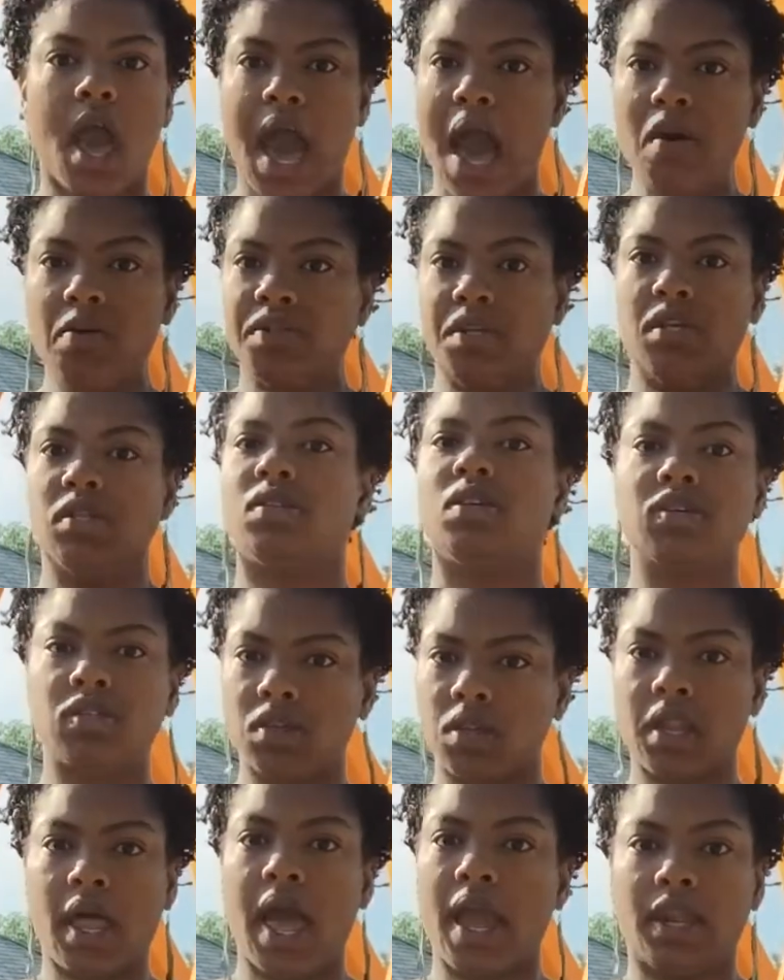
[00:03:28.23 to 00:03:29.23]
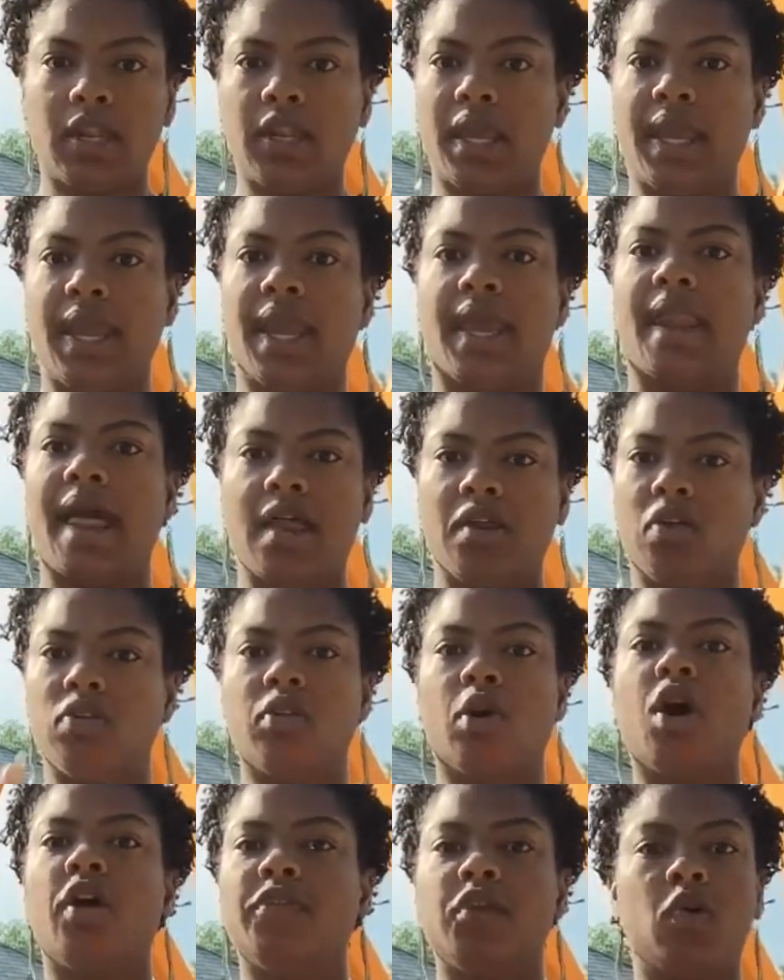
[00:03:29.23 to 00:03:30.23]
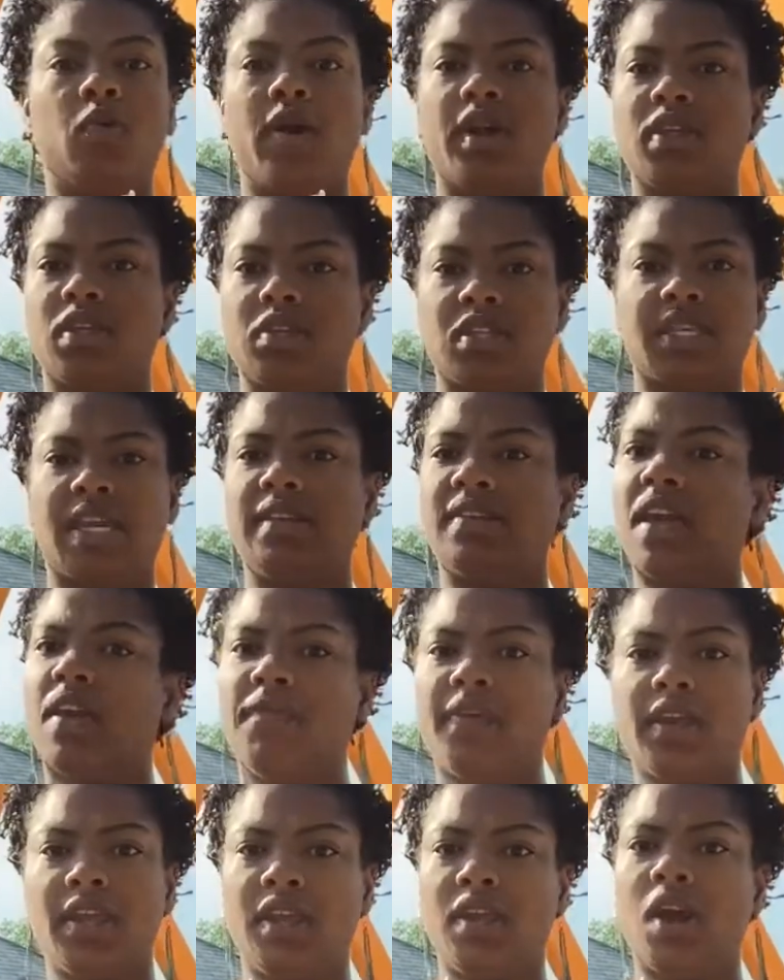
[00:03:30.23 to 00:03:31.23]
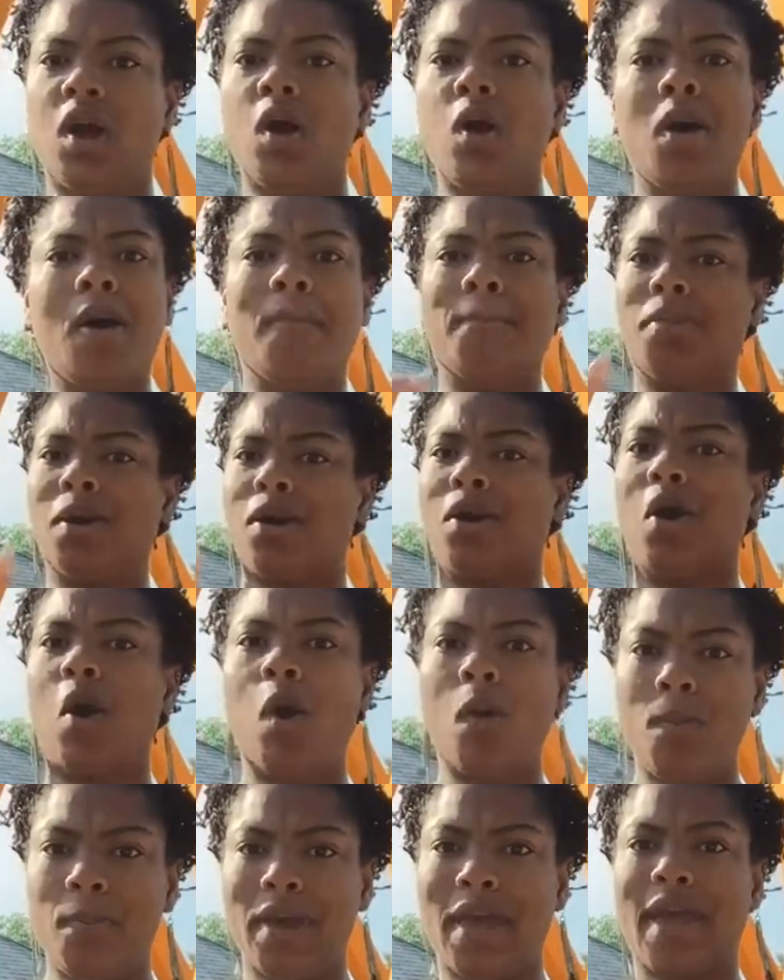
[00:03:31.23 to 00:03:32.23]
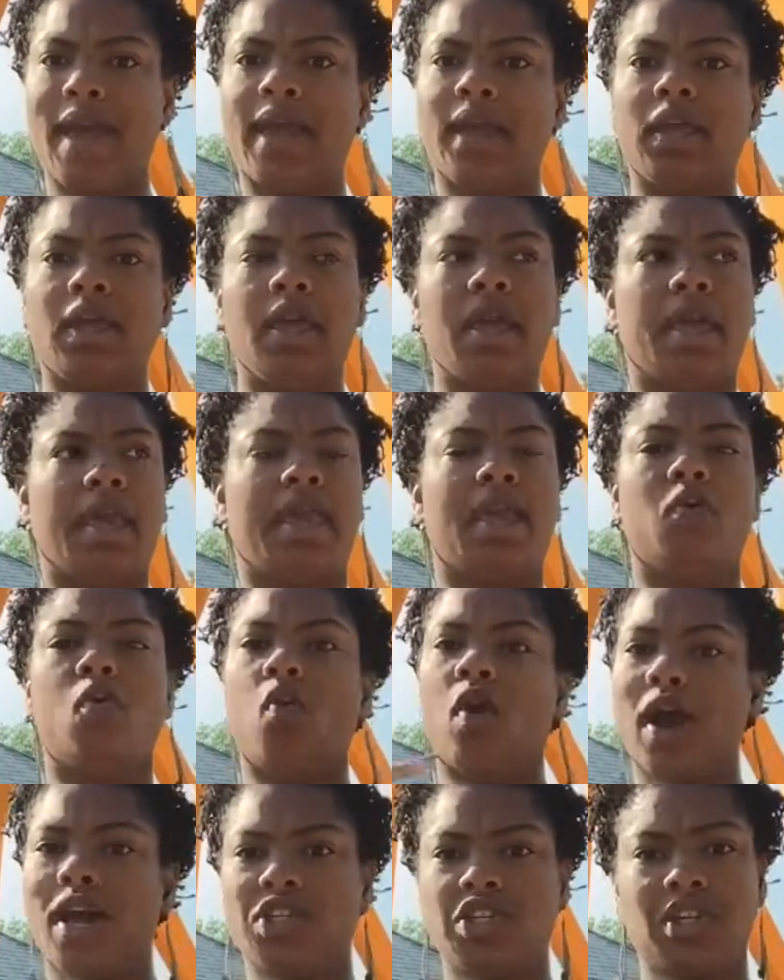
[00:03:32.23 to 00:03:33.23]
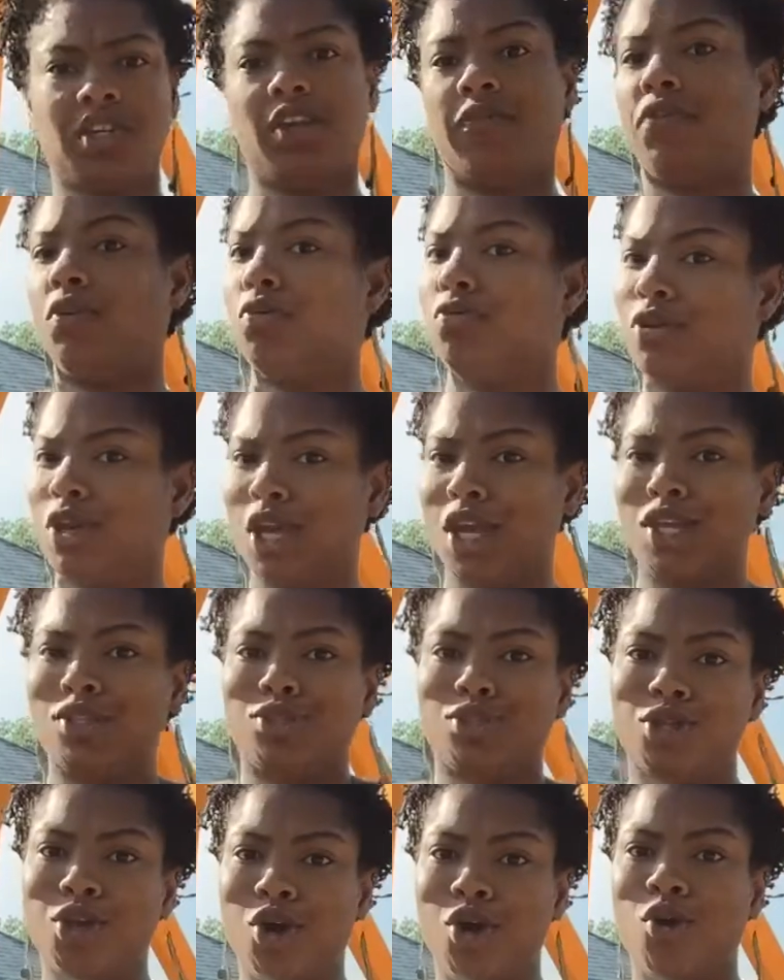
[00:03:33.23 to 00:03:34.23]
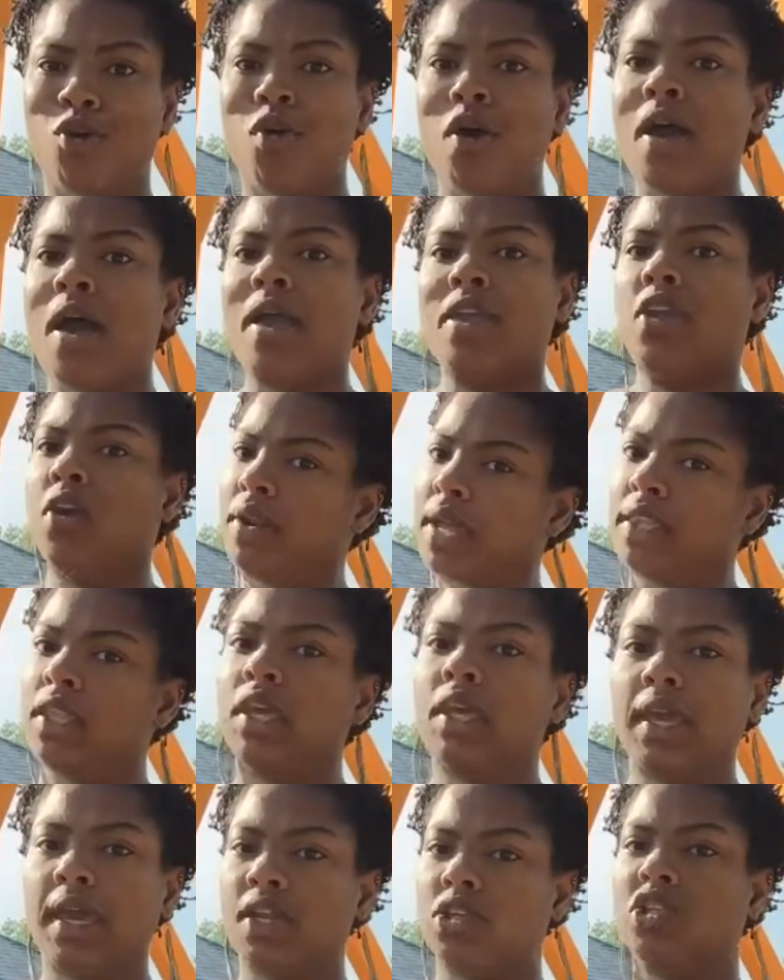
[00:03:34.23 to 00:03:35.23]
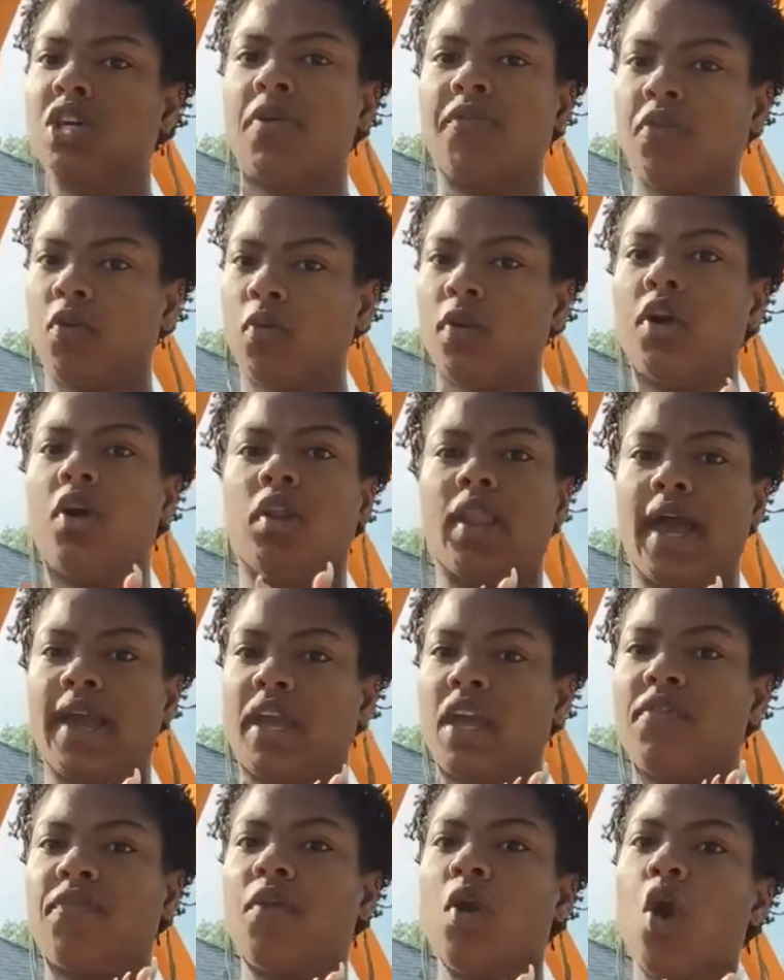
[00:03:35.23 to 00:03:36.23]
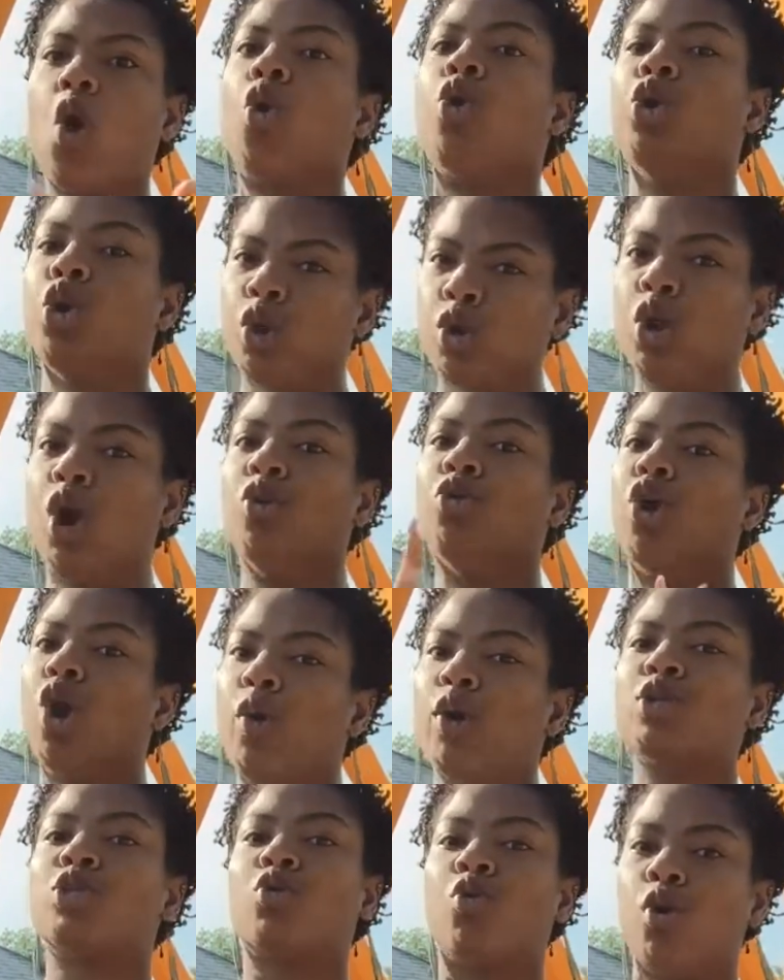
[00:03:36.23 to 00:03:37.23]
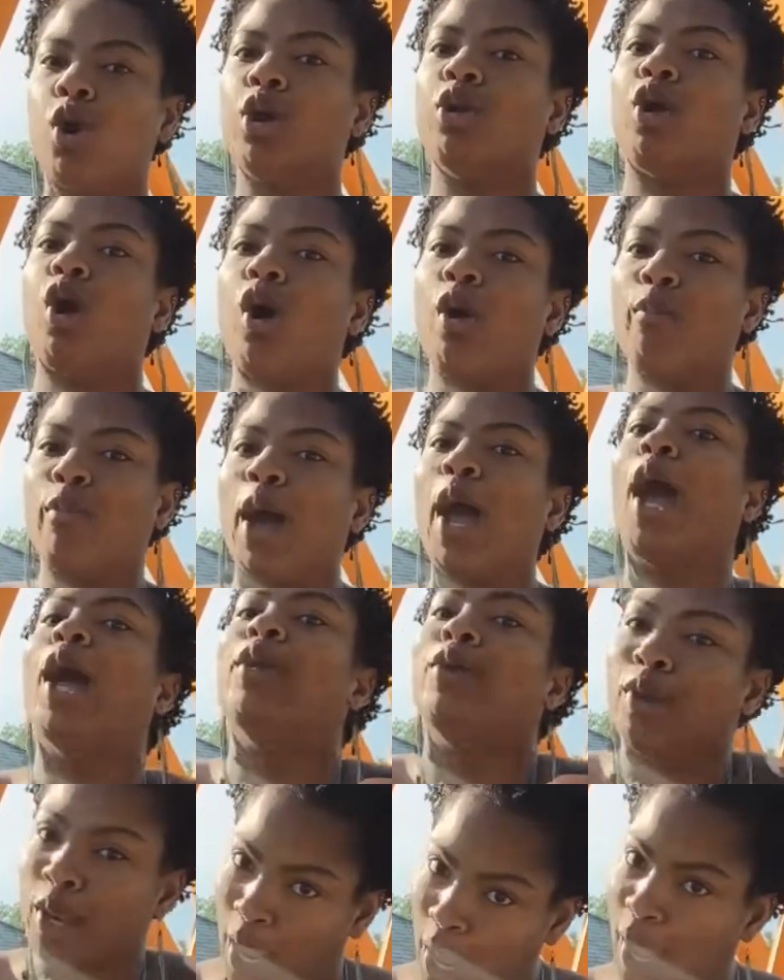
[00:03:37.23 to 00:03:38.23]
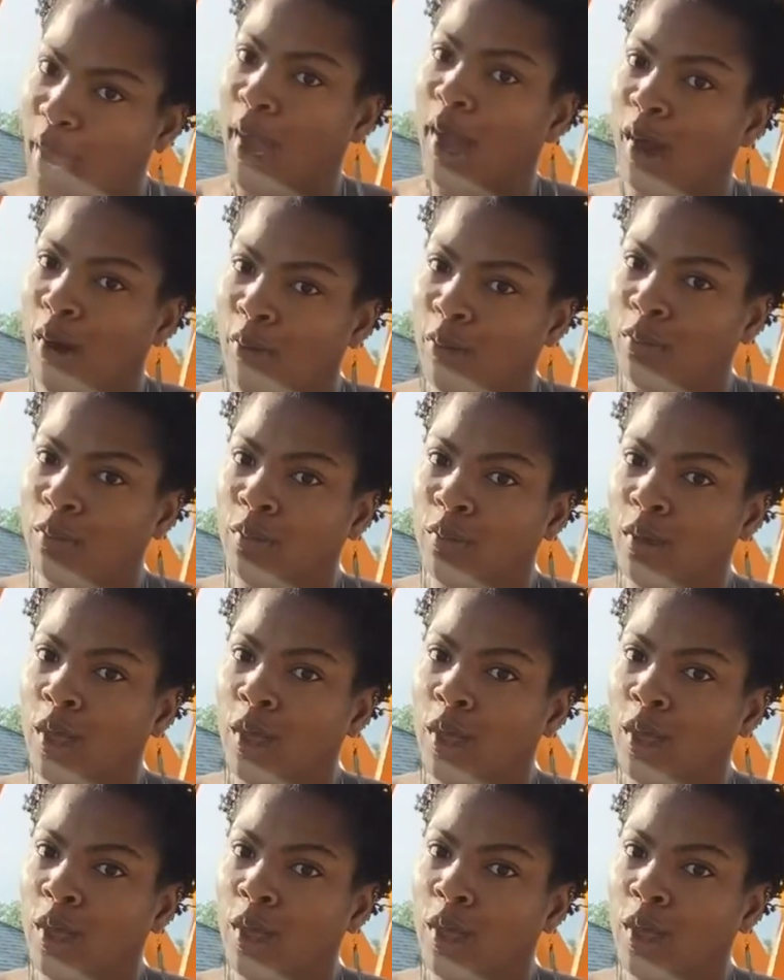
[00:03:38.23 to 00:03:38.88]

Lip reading: I was in sister lock land. I don't know if you went and seen that video, but go back and watch it if you need to. You need to catch up for real. Like, if you don't know what's going on by now,